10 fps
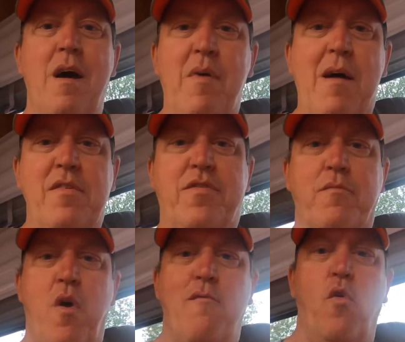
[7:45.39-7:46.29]
I'm having
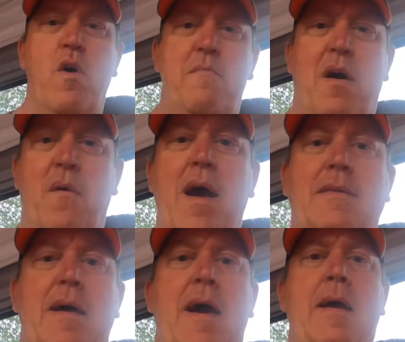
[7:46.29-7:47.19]
some trouble with my
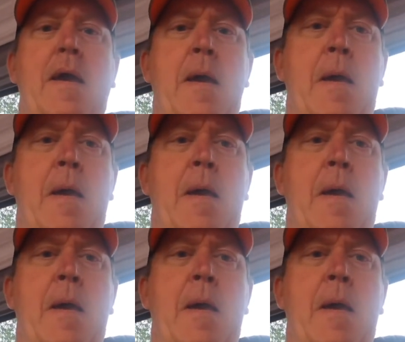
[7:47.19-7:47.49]
right leg,